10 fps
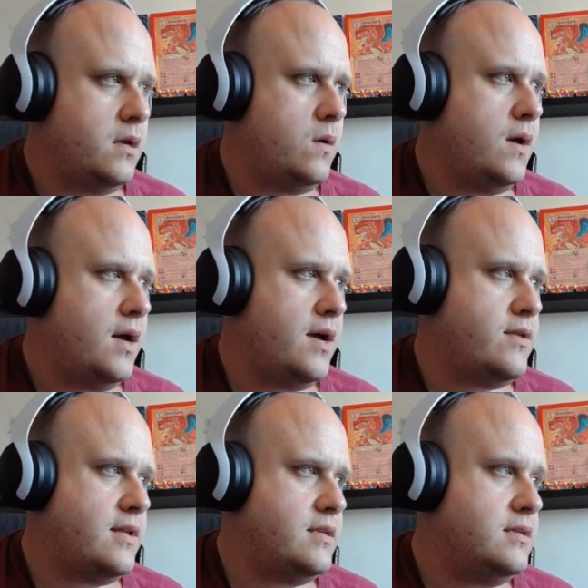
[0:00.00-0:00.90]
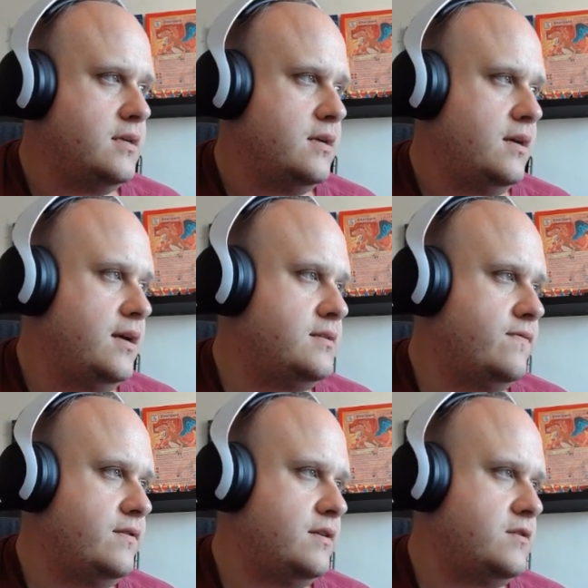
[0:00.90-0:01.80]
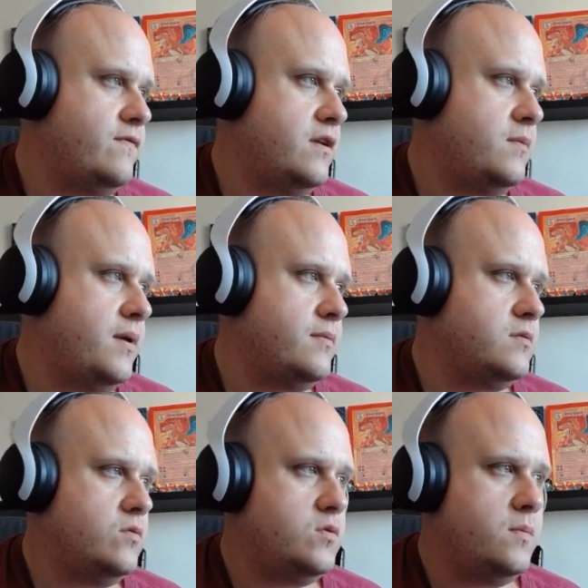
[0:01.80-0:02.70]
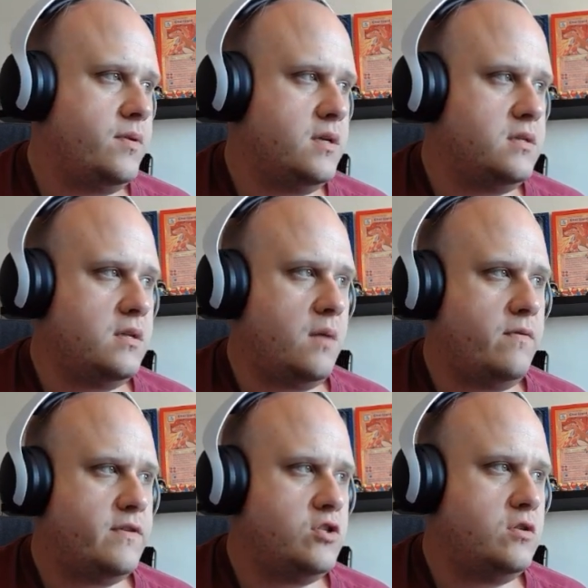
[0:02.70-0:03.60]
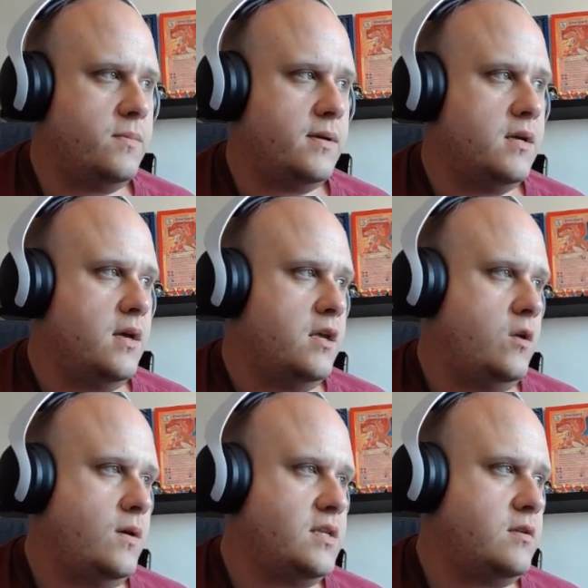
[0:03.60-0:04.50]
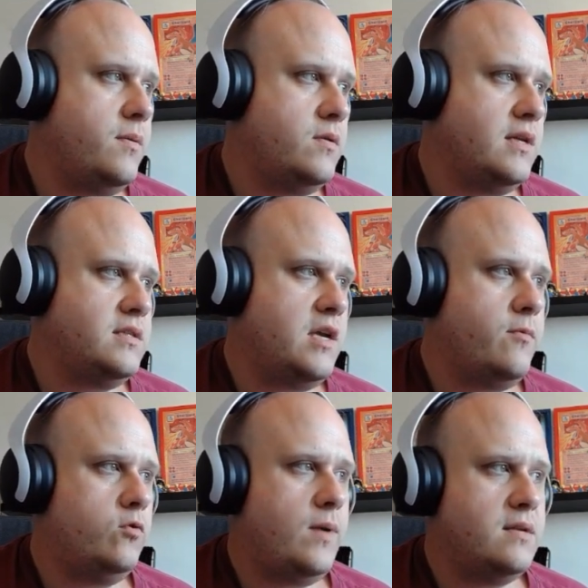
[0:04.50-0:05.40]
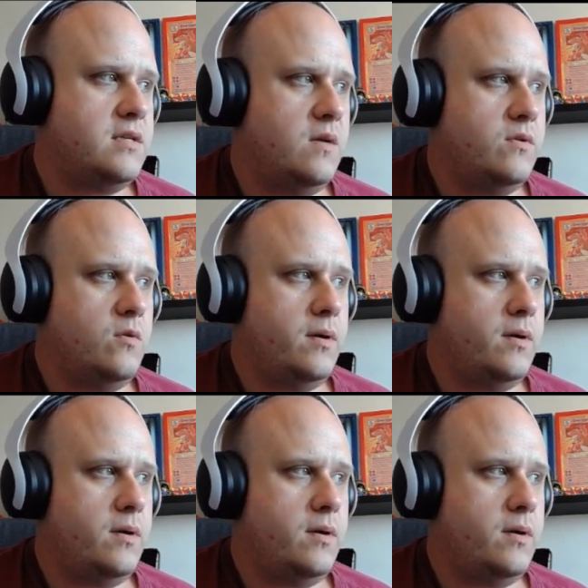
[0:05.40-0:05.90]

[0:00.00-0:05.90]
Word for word: Oh, hi there, Nate. It's very nice to finally be able to talk to you in person. I'm Professor Juniper. You accepted the Pokedex and came all the way out here with your